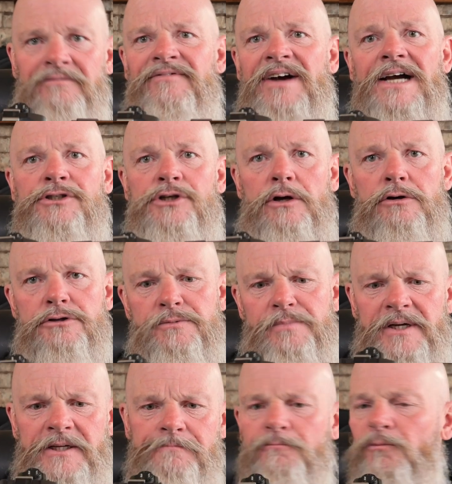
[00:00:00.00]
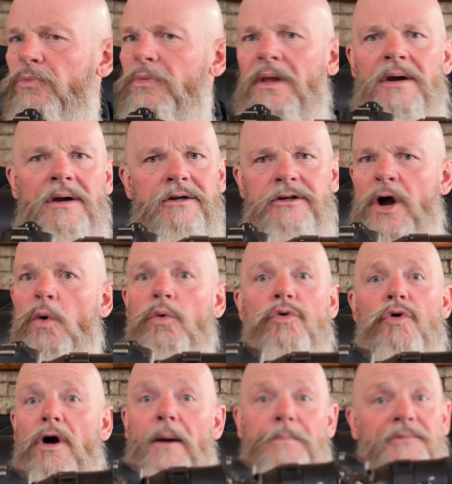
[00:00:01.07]
fast shutter speed. Don't
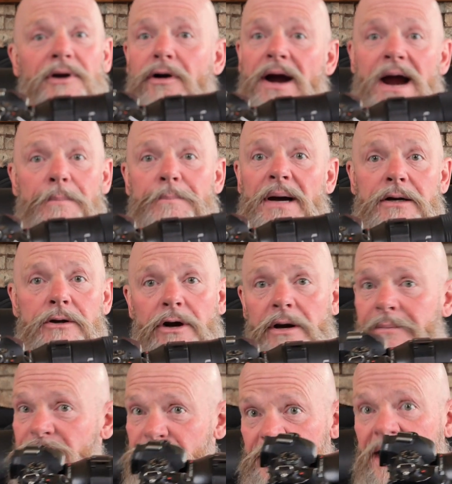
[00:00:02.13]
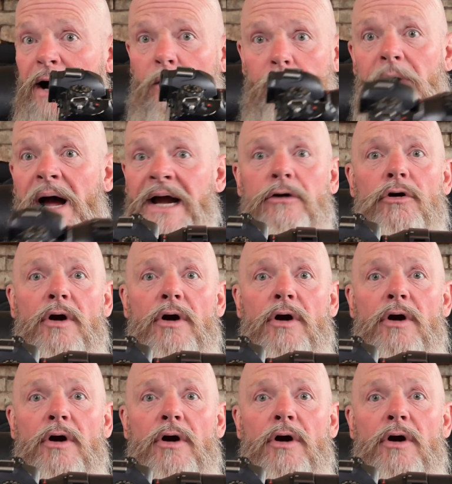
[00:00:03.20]
crop the crap out of your image. Now, I